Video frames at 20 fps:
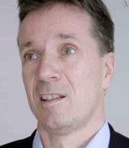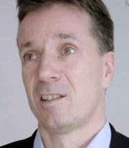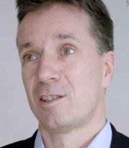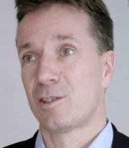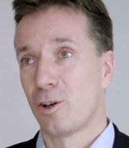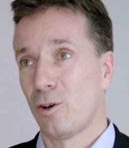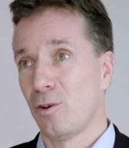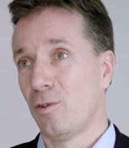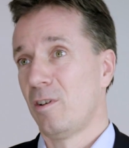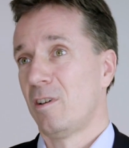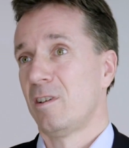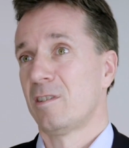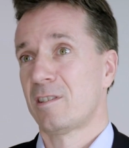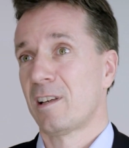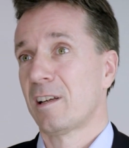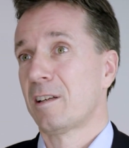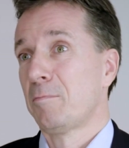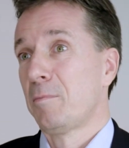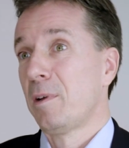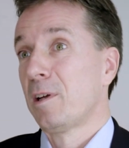So
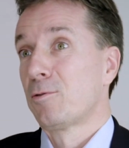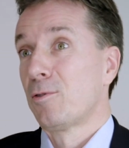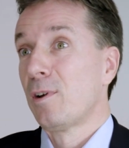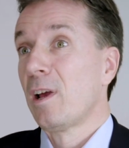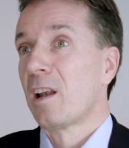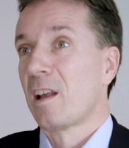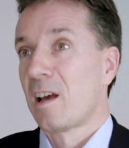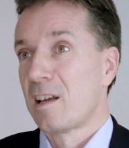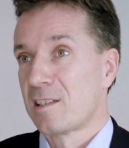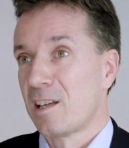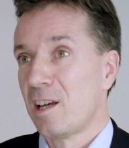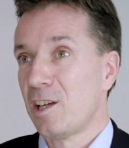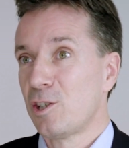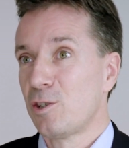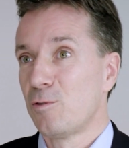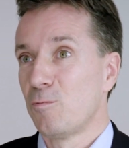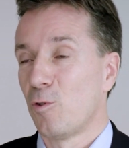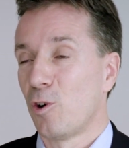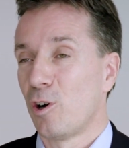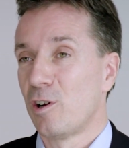second big
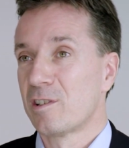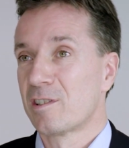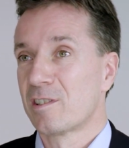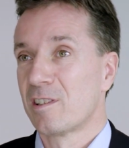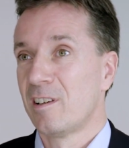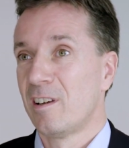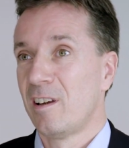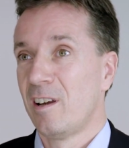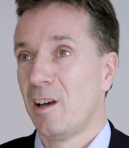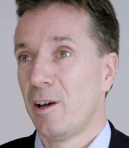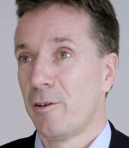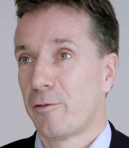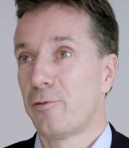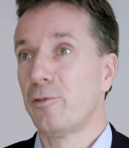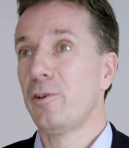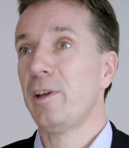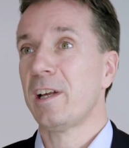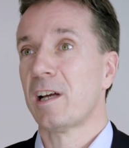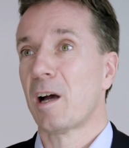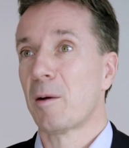realization was
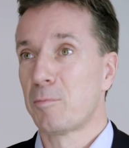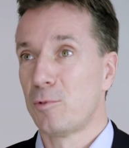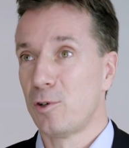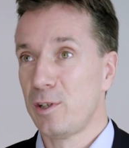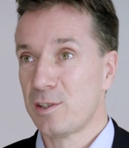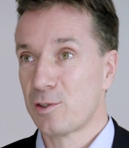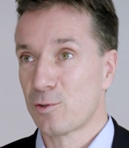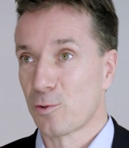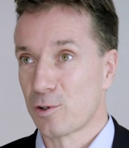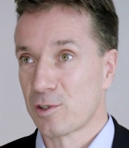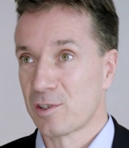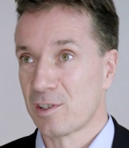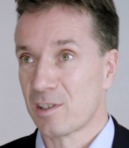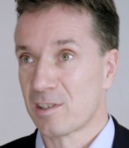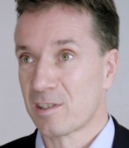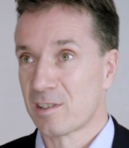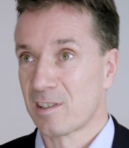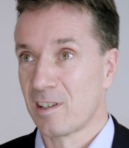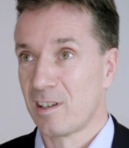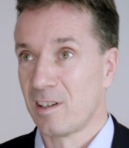freeing up
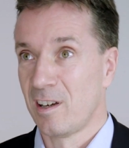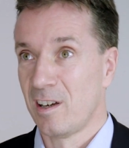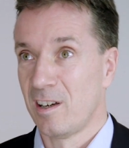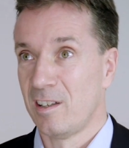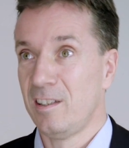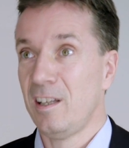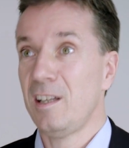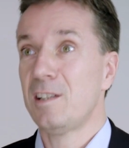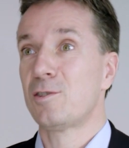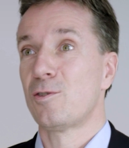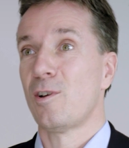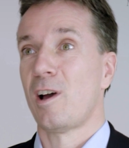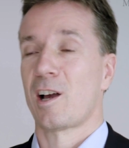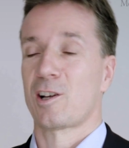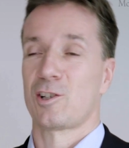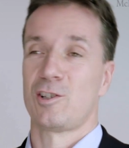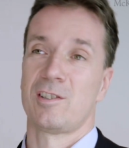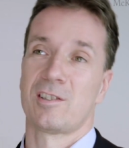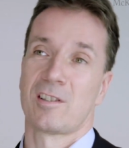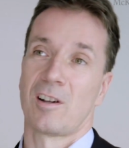resources needs to
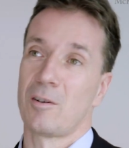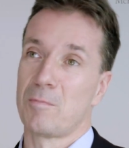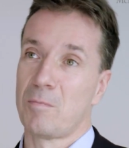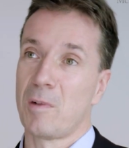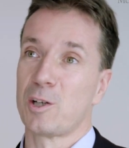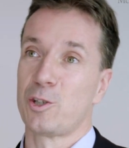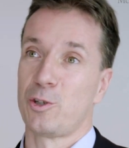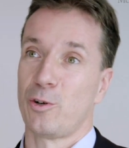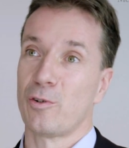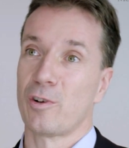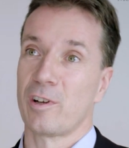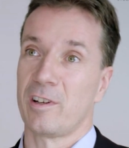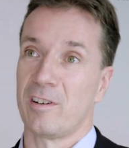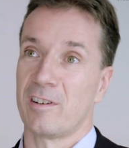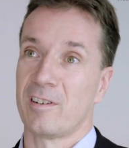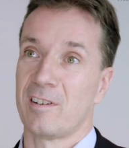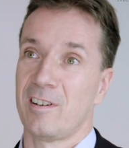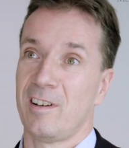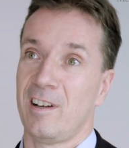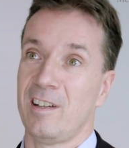actually start much
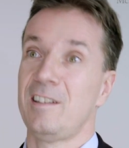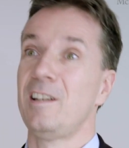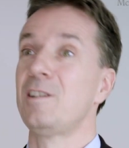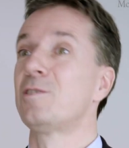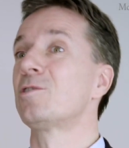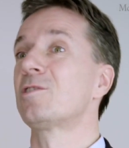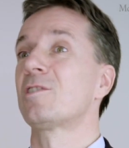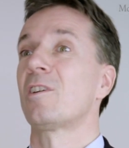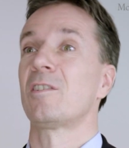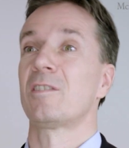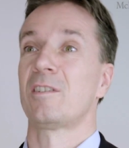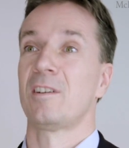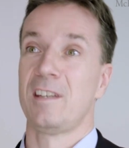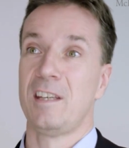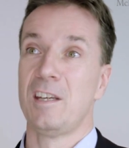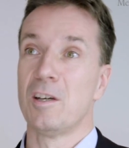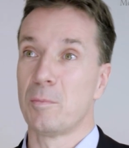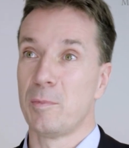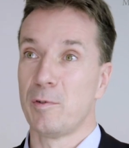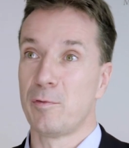earlier. It needs to start the
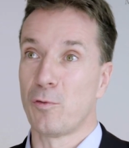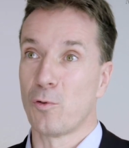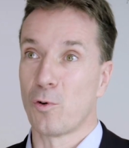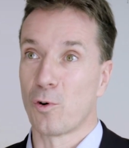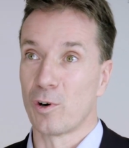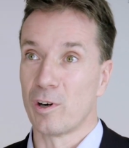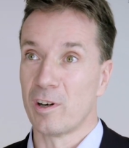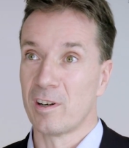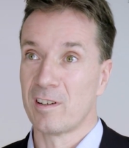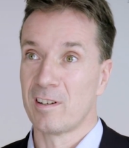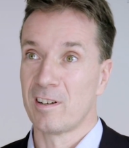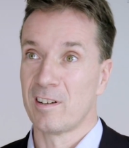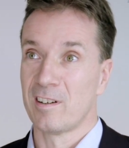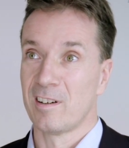year before.